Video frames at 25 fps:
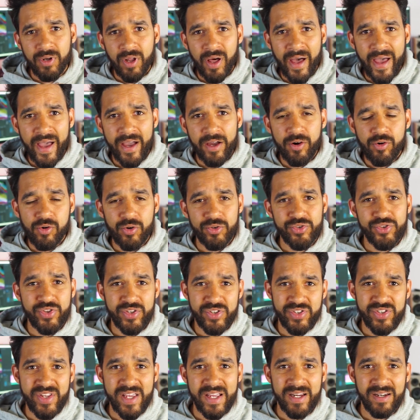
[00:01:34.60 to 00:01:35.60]
light across the
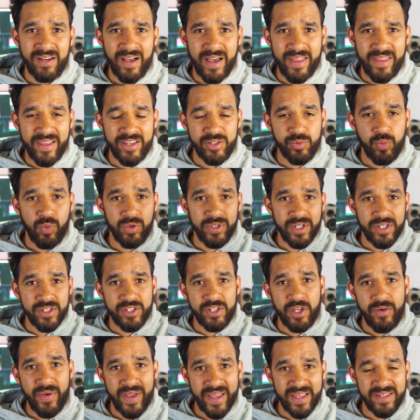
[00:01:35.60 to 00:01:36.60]
scene like this, what it's
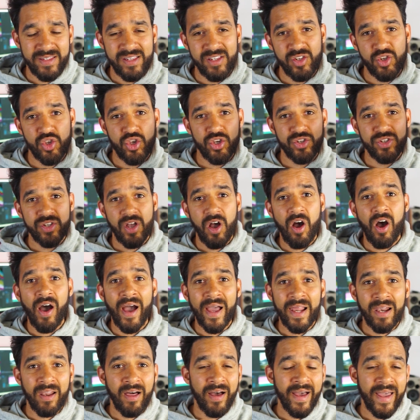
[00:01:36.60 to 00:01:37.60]
doing is it's just
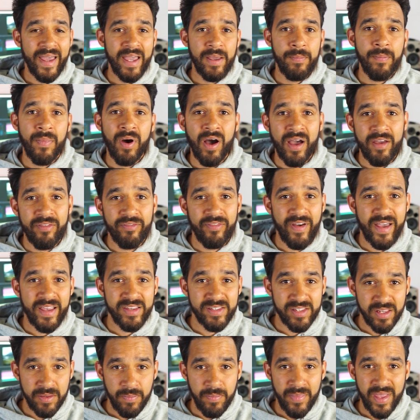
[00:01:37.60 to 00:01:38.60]
highlighting my
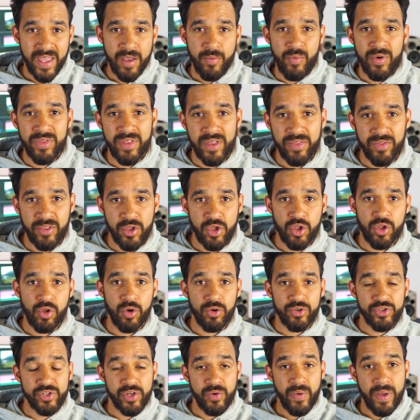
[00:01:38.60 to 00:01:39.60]
face and me within the
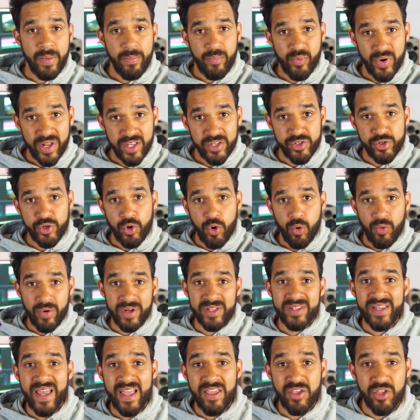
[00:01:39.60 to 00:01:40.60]
shot, so it brings your
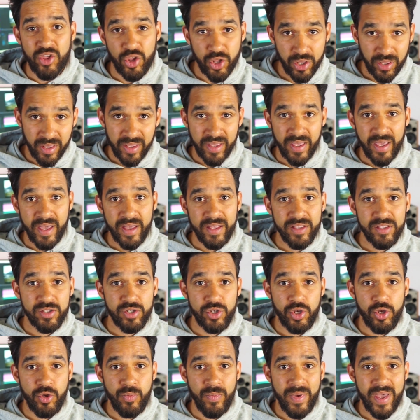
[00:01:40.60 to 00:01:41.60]
attention
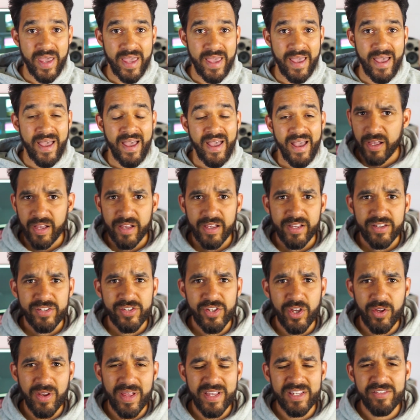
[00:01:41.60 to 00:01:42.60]
to me.
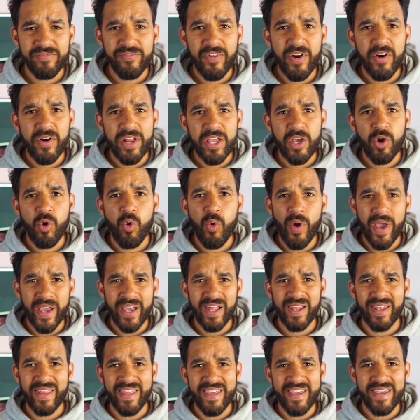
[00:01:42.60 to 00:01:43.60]
So let's very
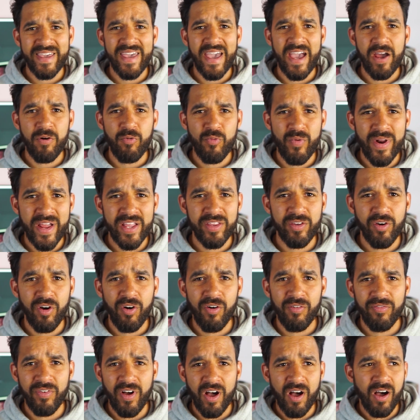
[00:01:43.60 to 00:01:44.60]
quickly get rid
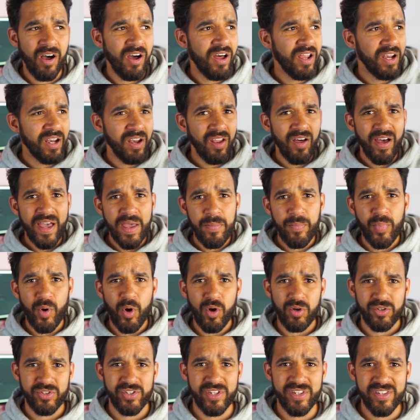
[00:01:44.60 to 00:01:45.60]
of our light
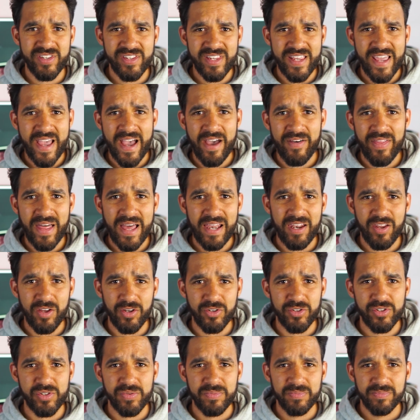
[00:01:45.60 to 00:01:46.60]
box and see how that
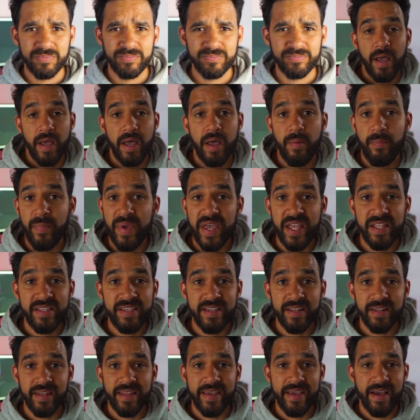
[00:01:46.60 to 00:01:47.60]
looks.
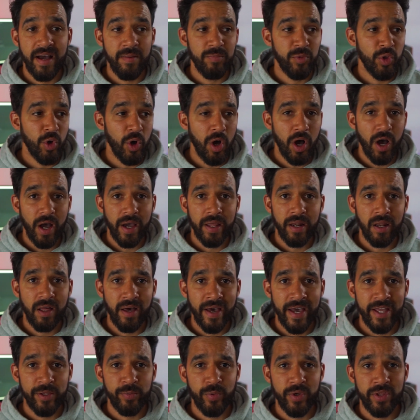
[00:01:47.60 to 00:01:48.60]
Immediately I'm not
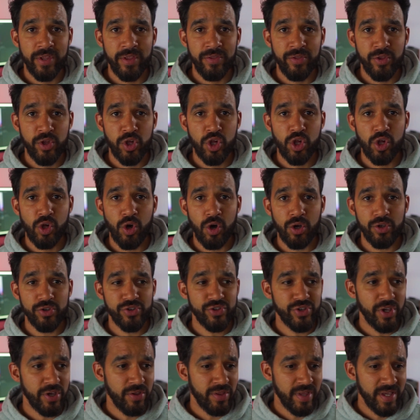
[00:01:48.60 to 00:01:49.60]
highlighted within the shot,
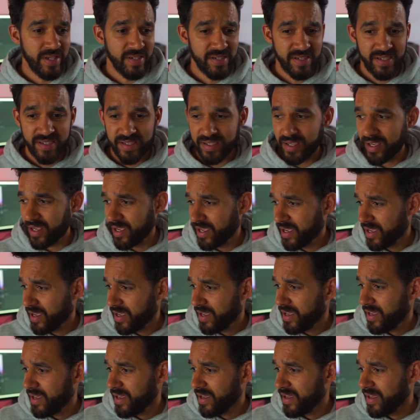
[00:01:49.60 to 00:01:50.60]
so this,
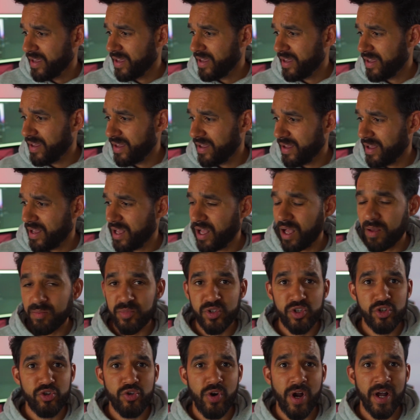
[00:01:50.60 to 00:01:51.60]
I'm
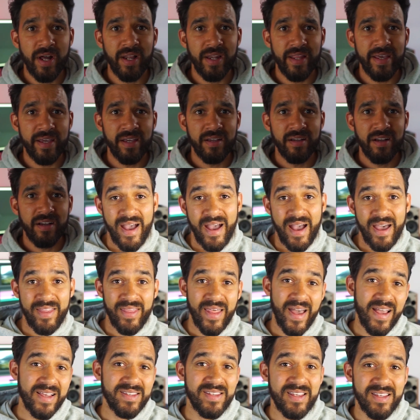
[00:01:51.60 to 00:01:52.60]
struggling. And
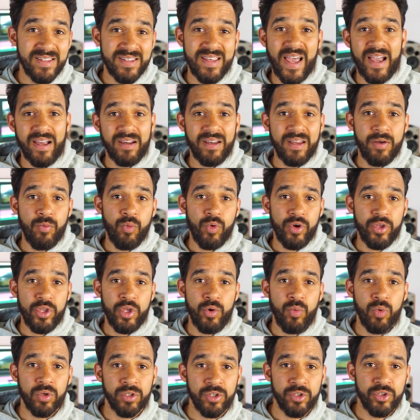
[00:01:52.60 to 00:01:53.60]
that is exactly what
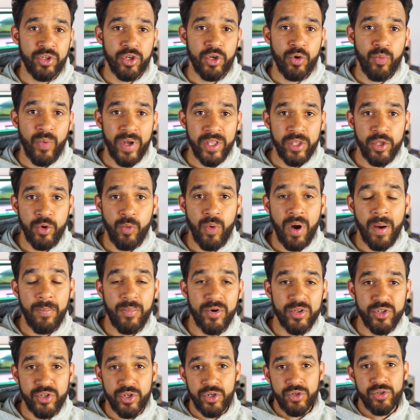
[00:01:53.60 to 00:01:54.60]
you want to do when you are
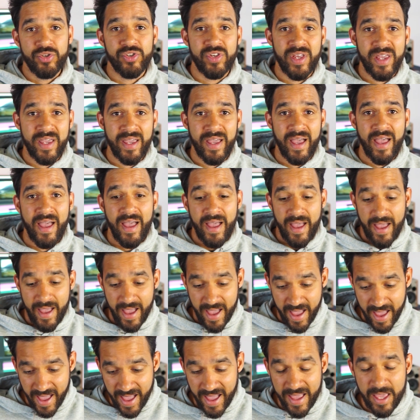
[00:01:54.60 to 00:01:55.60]
producing
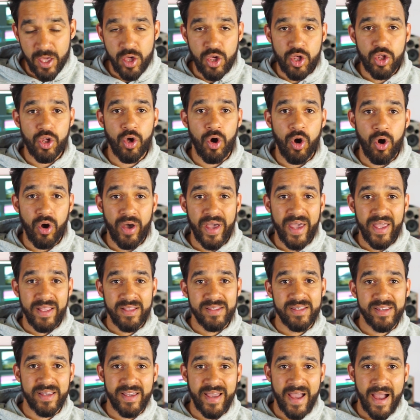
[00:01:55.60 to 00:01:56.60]
a shot
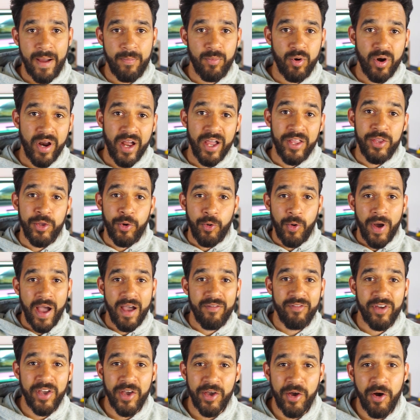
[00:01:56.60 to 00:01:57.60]
into camera and you're
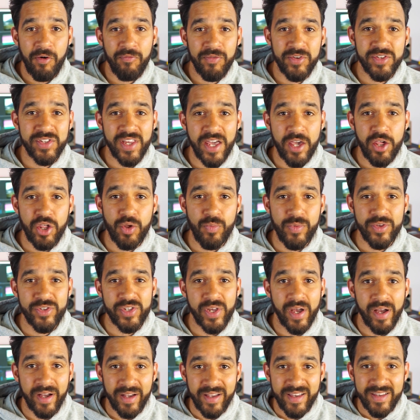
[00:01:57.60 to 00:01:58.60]
having a conversation with
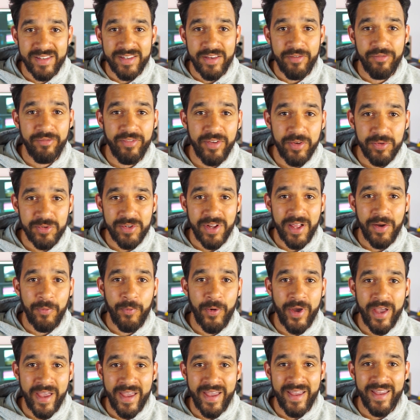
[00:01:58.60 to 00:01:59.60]
someone, because it feels like
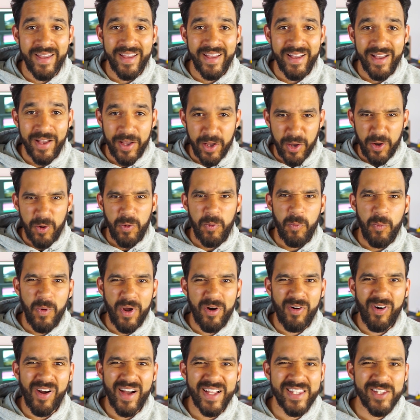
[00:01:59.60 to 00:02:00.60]
we're
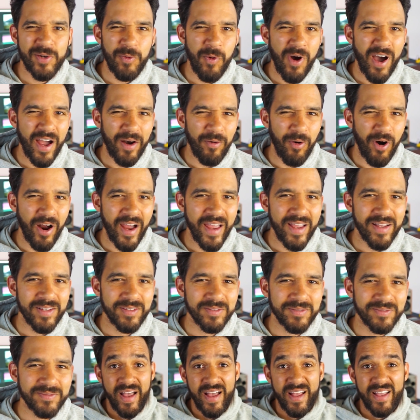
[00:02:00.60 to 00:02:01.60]
eye to eye, right?
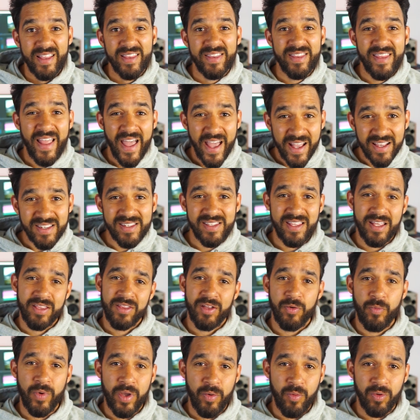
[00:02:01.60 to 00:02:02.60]
Next thing
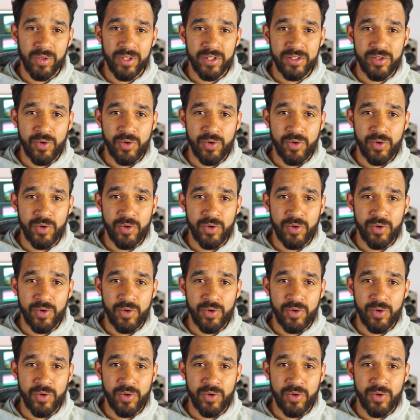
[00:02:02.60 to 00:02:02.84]
that we want